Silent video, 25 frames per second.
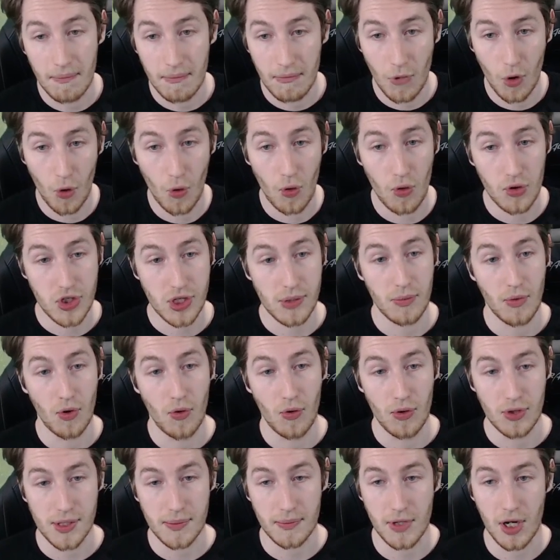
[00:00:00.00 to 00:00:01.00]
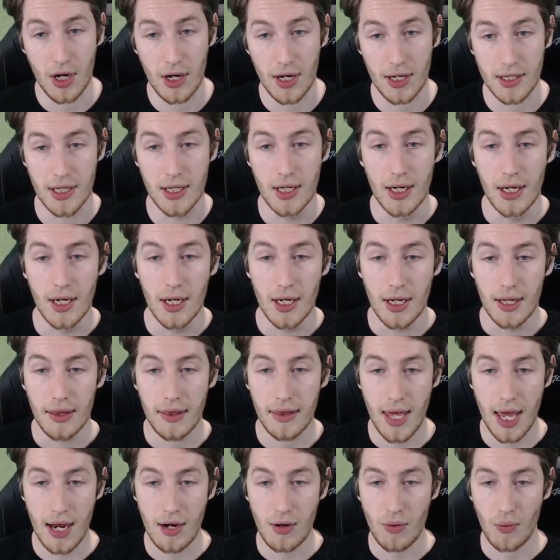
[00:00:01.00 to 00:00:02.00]
Awesome, awesome card.
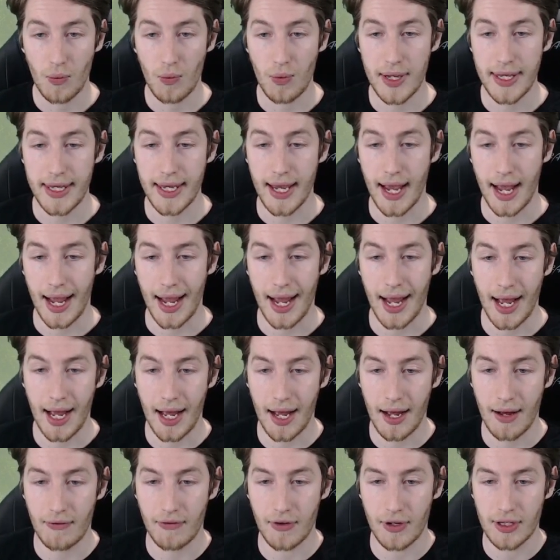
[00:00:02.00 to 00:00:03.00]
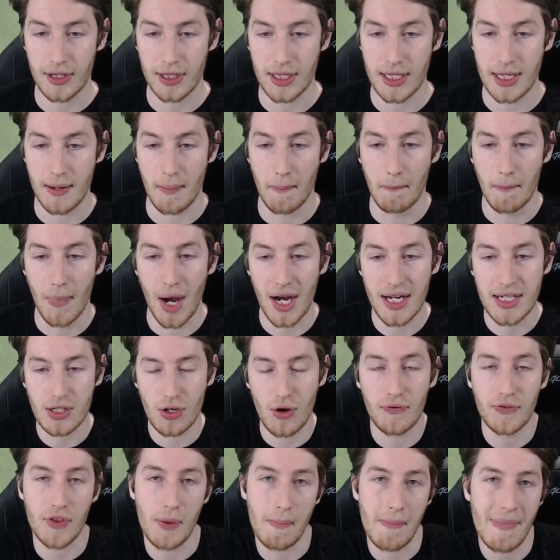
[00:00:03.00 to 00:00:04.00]
Then we have the Might
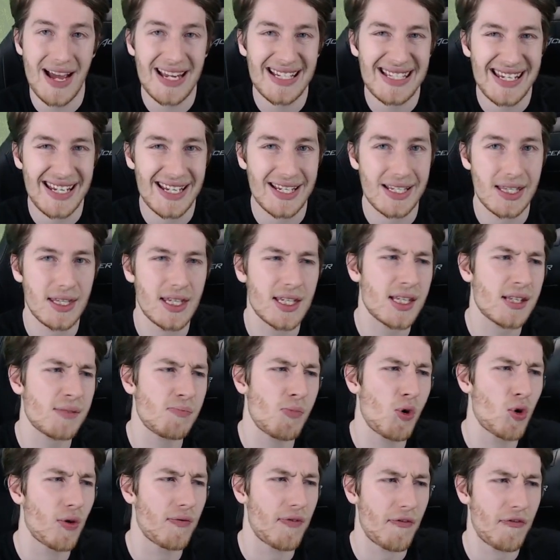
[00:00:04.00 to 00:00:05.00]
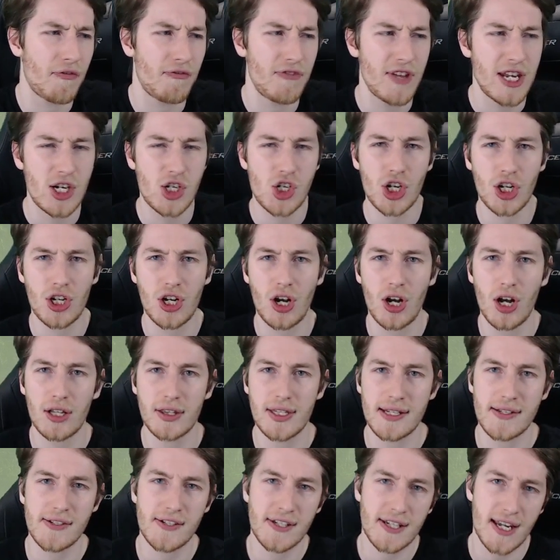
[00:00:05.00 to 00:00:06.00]
of the Masses. This is more of a finisher card.
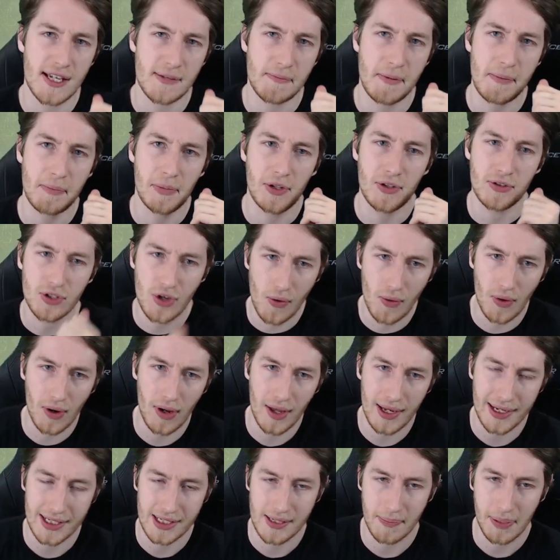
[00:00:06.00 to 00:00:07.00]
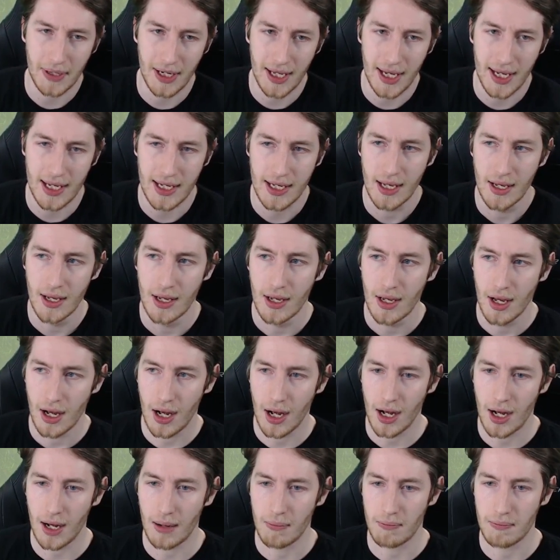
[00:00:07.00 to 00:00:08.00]
This is against people who don't like to play
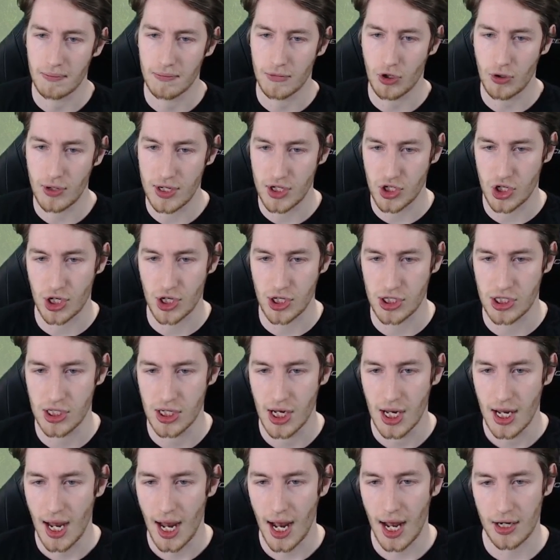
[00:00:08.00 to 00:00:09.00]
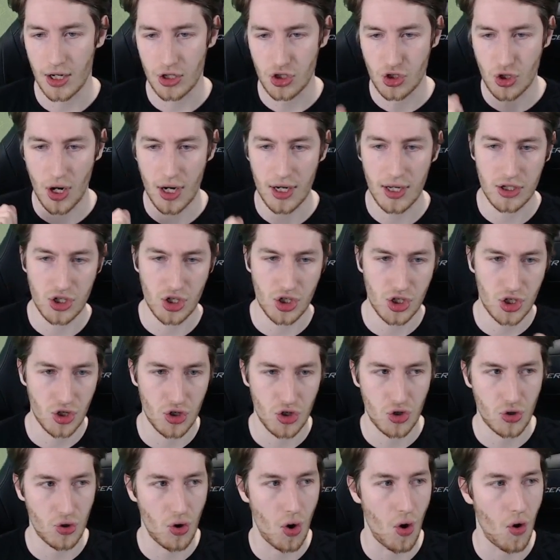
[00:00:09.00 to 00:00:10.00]
creatures and are trying to just
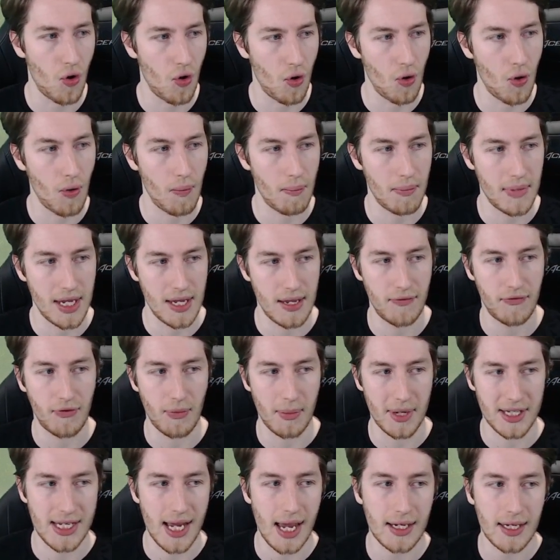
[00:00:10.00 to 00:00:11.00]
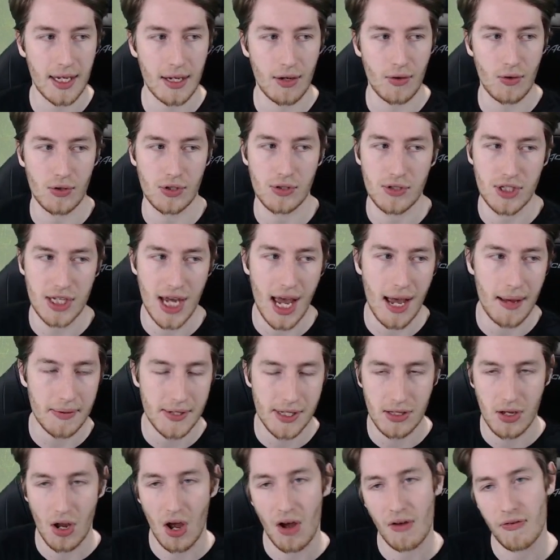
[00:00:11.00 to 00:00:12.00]
control me from attacking or tap
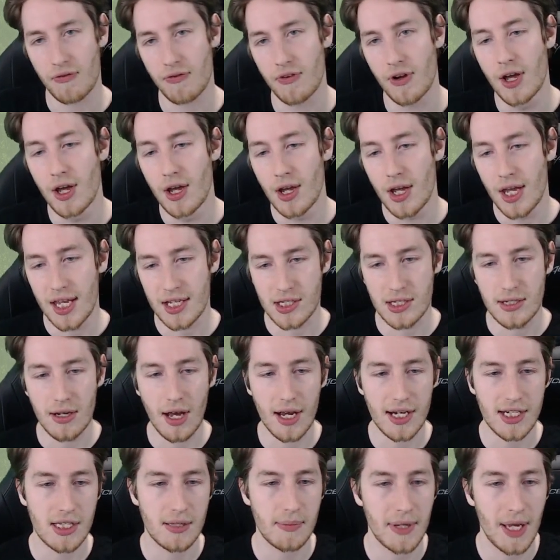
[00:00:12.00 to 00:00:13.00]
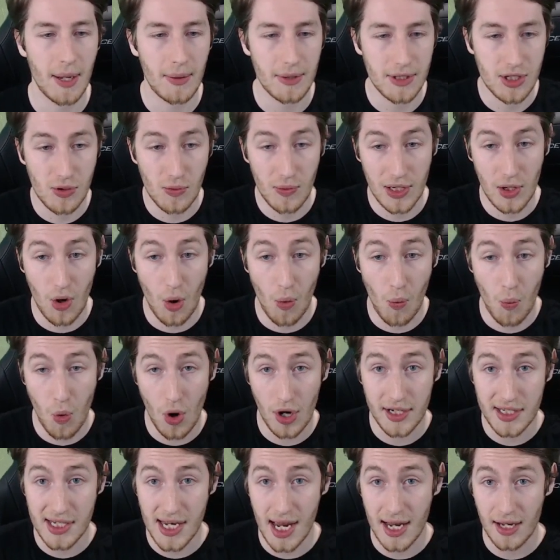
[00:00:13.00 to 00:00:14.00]
stuff. It's nice to be able to, we got 1
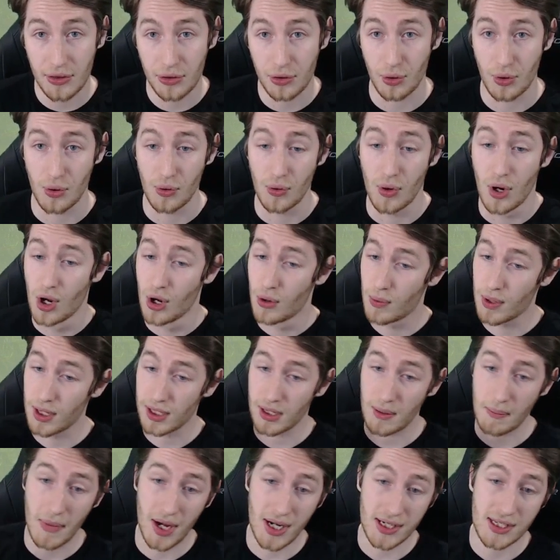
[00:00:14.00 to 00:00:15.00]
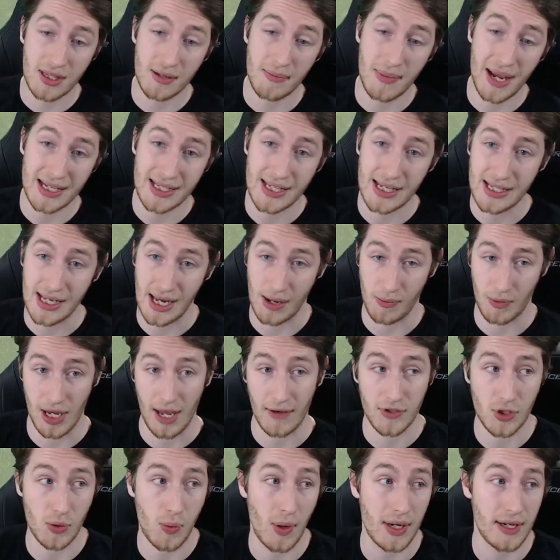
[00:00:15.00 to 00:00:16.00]
attack through, we're going to Might of the Masses, and we
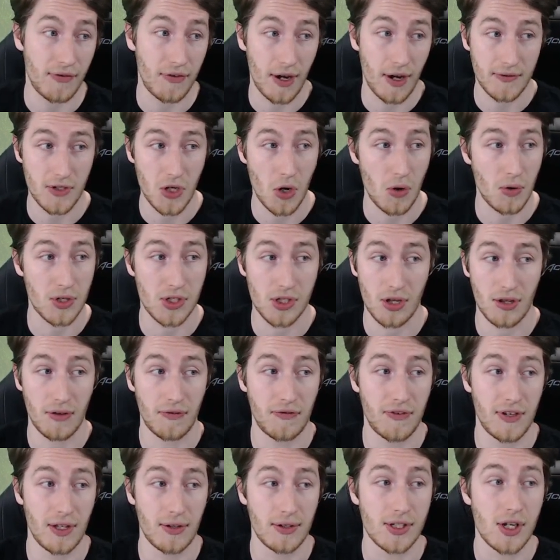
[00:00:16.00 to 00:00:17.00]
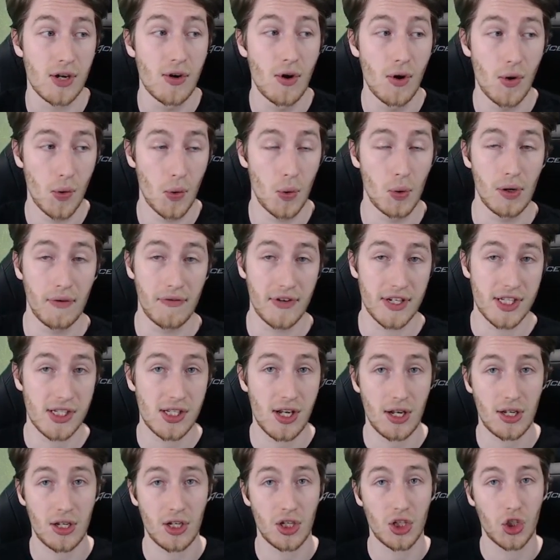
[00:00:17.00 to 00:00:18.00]
have 25 tokens on the field. All of a
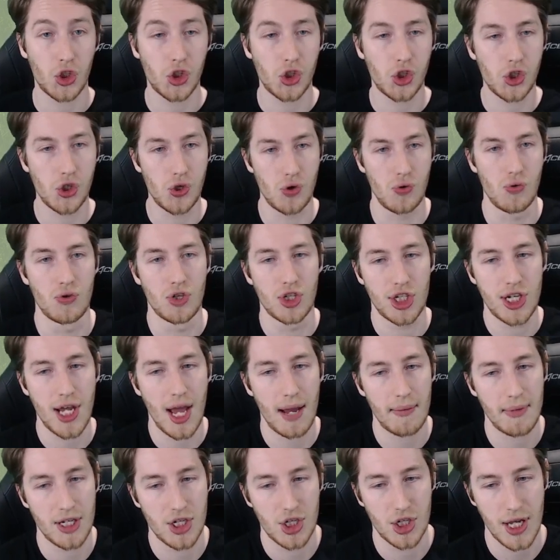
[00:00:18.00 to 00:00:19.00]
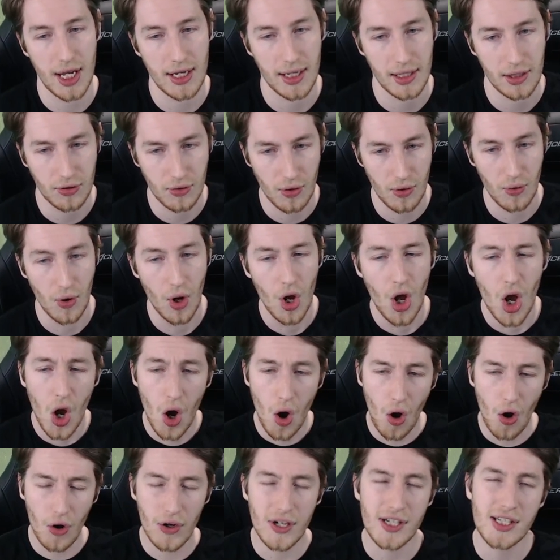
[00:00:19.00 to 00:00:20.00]
sudden, huge damage getting through.
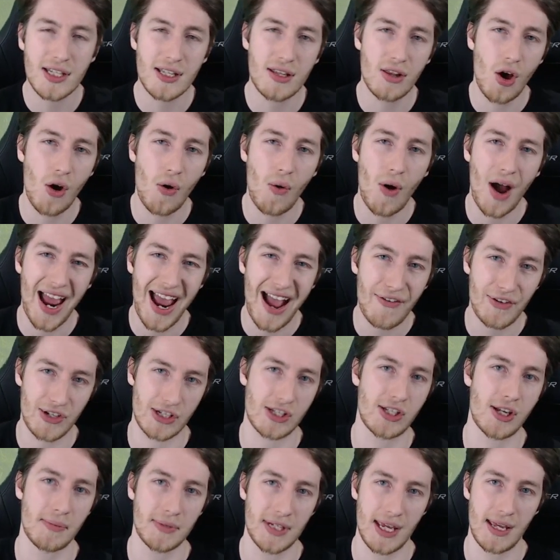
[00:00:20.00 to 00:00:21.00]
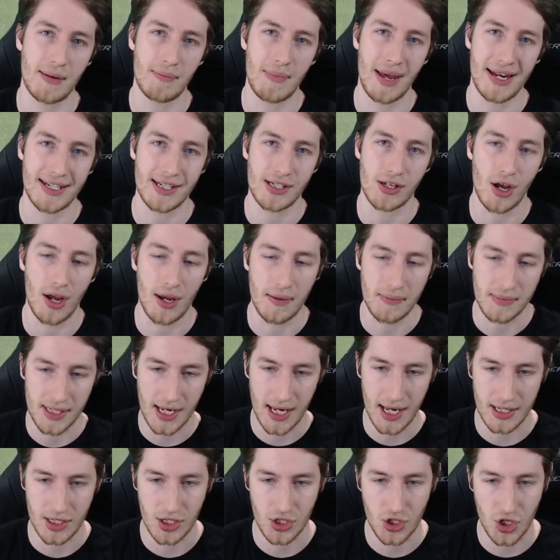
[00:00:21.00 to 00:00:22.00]
Honestly, though, I haven't subbed it in many times.
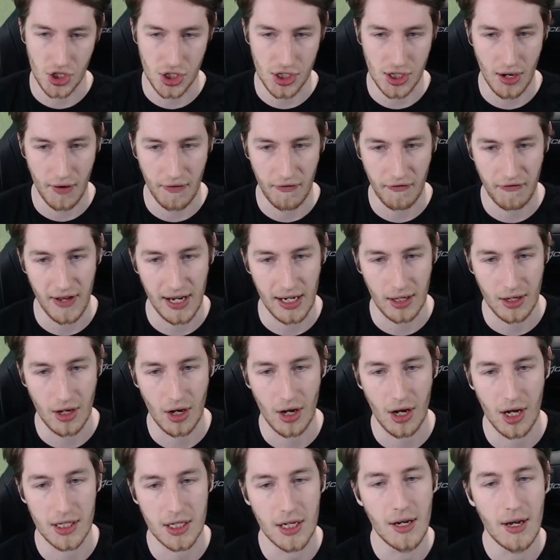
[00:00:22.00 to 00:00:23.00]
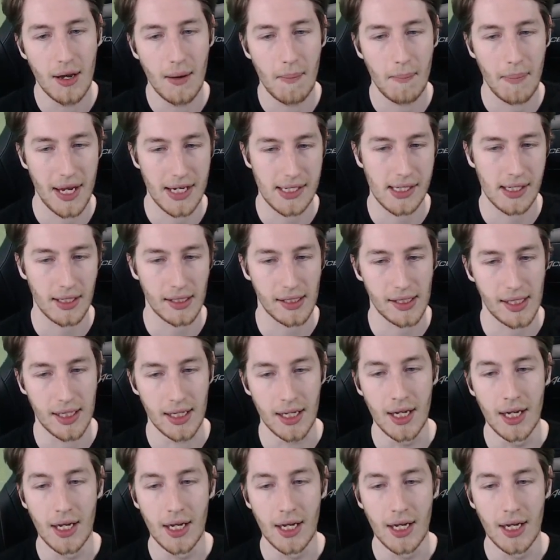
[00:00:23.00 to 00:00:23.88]
It's just a filler card, basically.